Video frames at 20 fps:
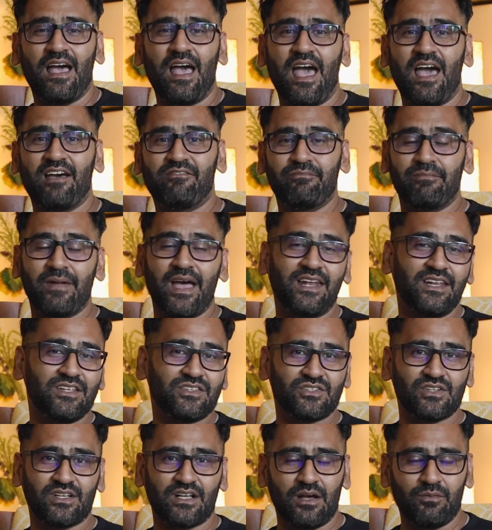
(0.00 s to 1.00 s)
have
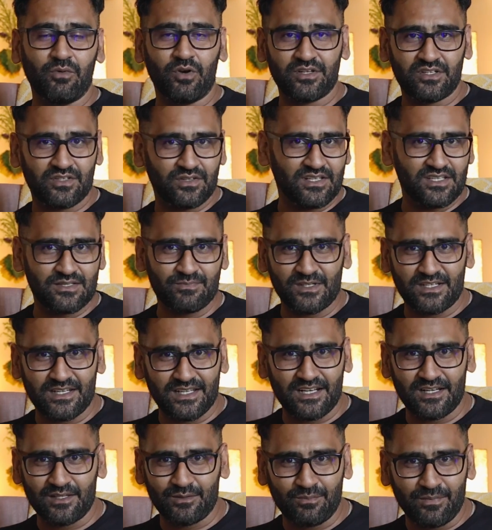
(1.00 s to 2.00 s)
managed to come onto this
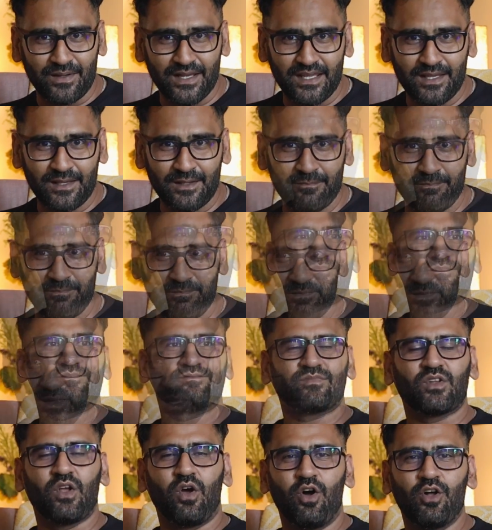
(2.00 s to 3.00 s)
particular bike.
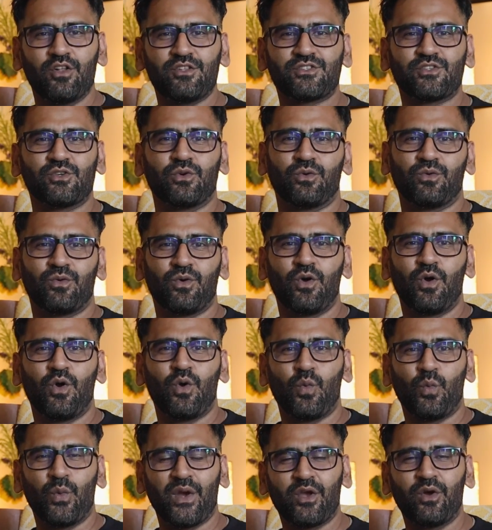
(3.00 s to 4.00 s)
Also,
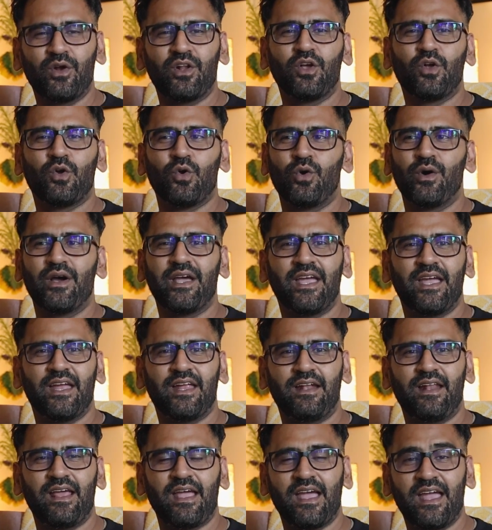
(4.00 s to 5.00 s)
we're going to go
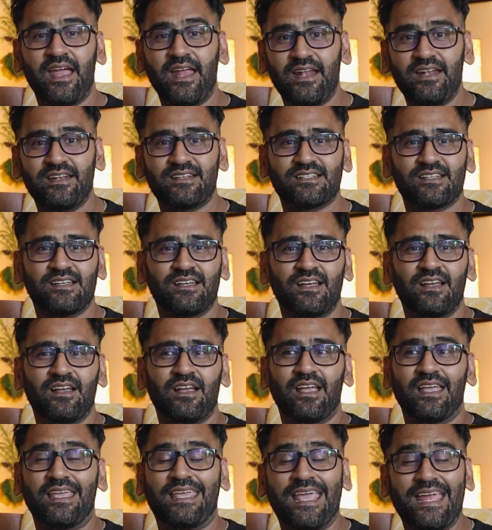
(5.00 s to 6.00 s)
ahead and
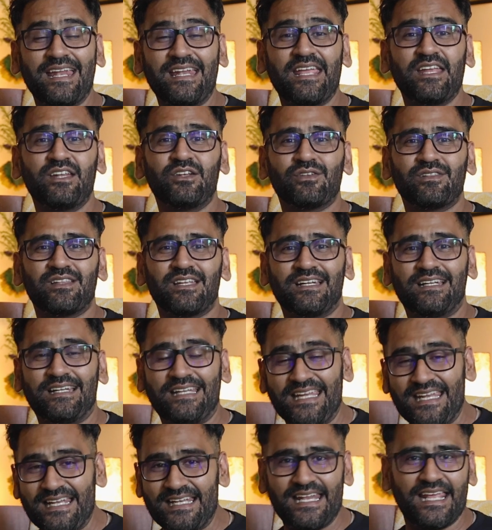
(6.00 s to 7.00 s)
get into the
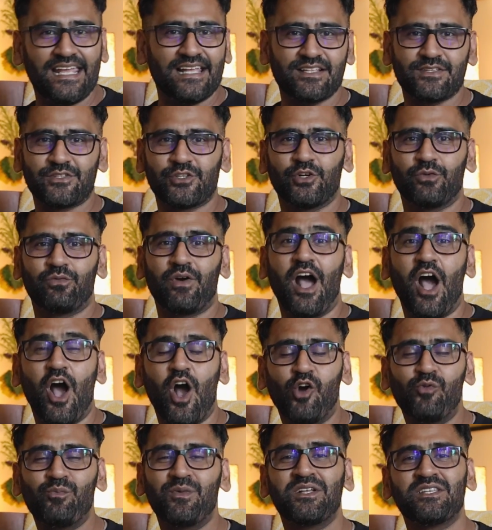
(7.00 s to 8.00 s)
details of
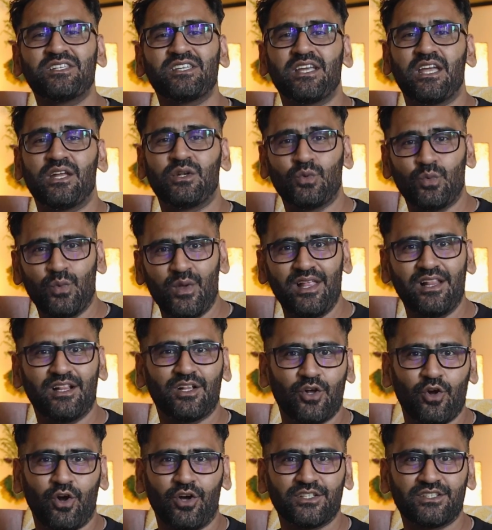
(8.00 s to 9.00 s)
how much it will
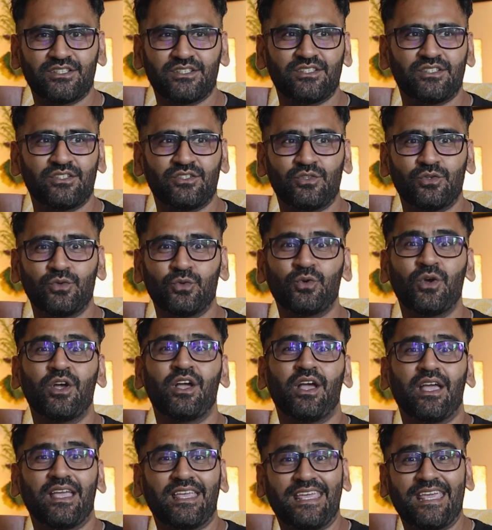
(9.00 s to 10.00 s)
cost to
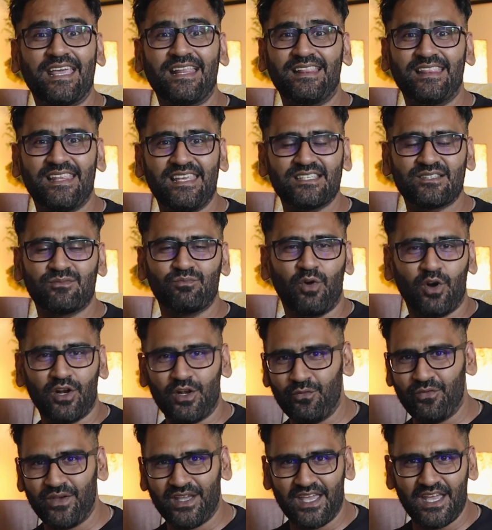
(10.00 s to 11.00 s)
get these
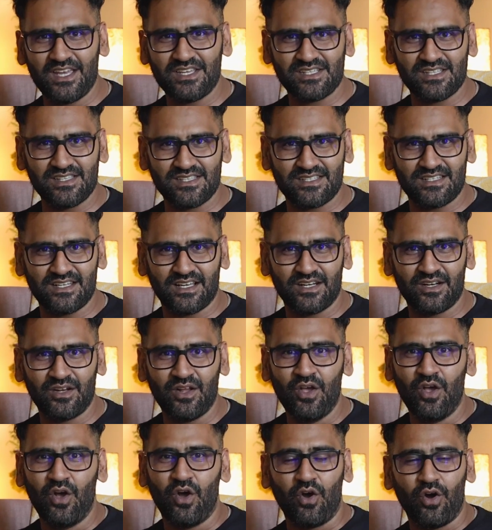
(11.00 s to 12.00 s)
modifications done
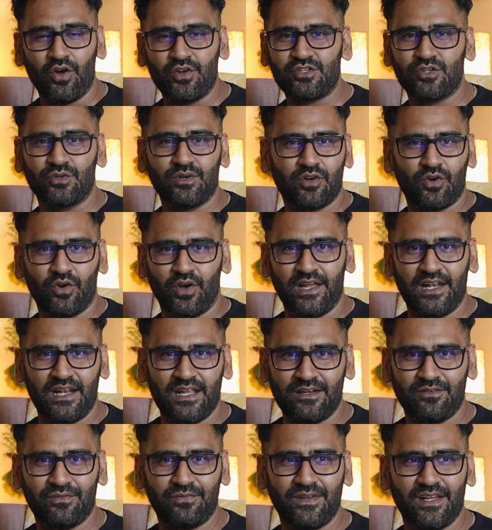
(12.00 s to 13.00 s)
onto a Royal
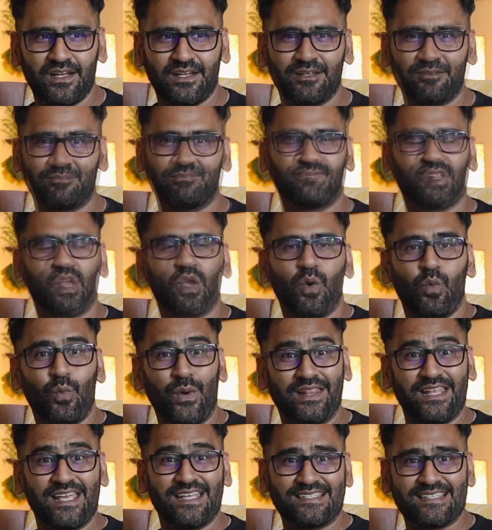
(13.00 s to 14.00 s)
Enfield.
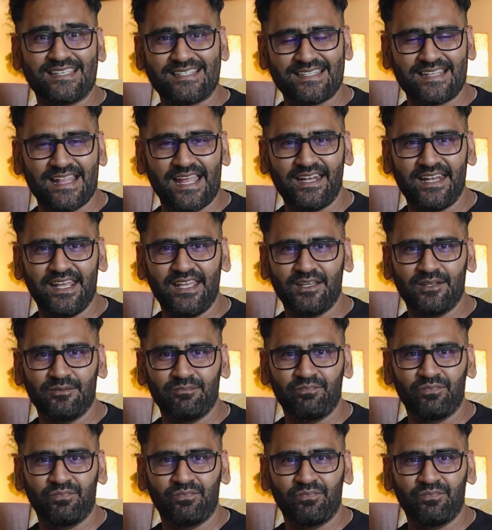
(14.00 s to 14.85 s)
Whether it's aesthetic,